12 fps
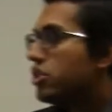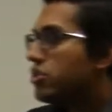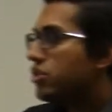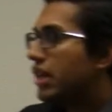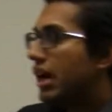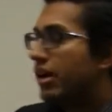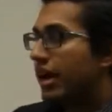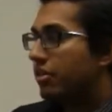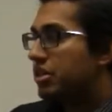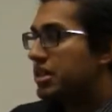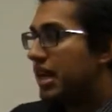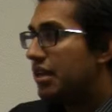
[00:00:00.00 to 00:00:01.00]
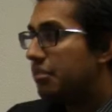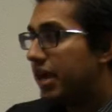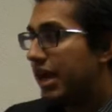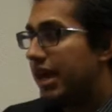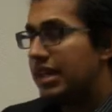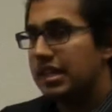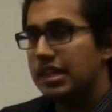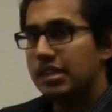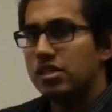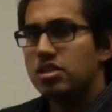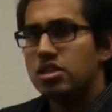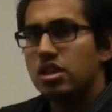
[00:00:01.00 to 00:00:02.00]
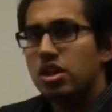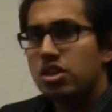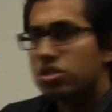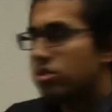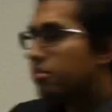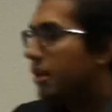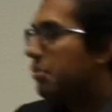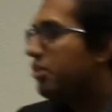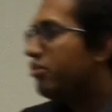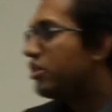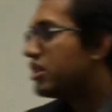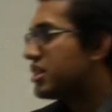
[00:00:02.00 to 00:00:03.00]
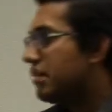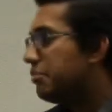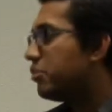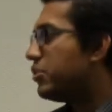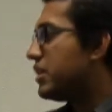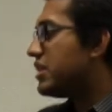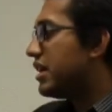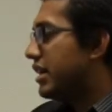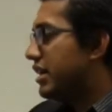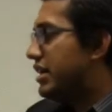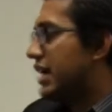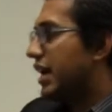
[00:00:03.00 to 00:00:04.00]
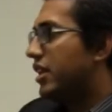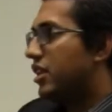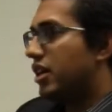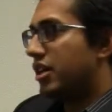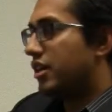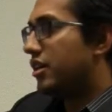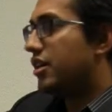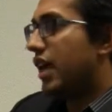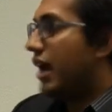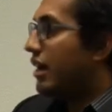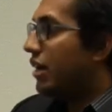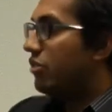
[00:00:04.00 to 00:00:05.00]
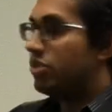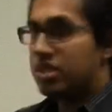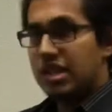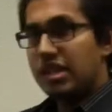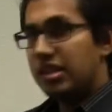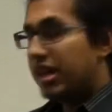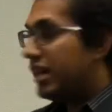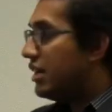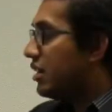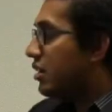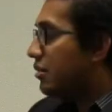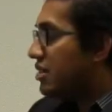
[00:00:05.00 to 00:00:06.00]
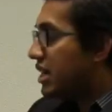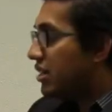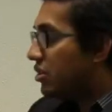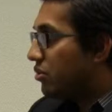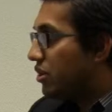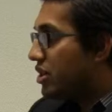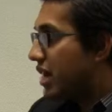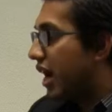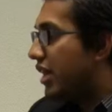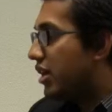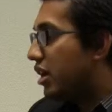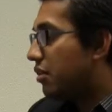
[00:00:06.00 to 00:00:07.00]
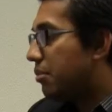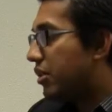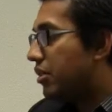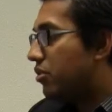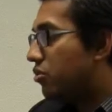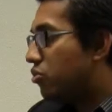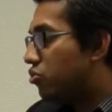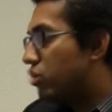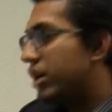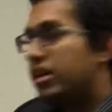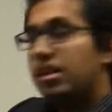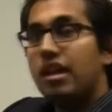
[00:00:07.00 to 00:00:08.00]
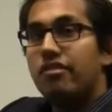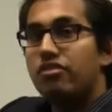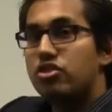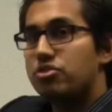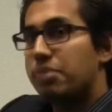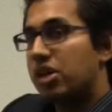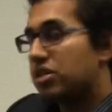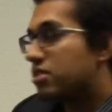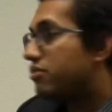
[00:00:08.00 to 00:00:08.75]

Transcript: So now I would take my ideas, so maybe for example we said dialogue, and I would take the idea, take the word dialogue, put it right in that first box.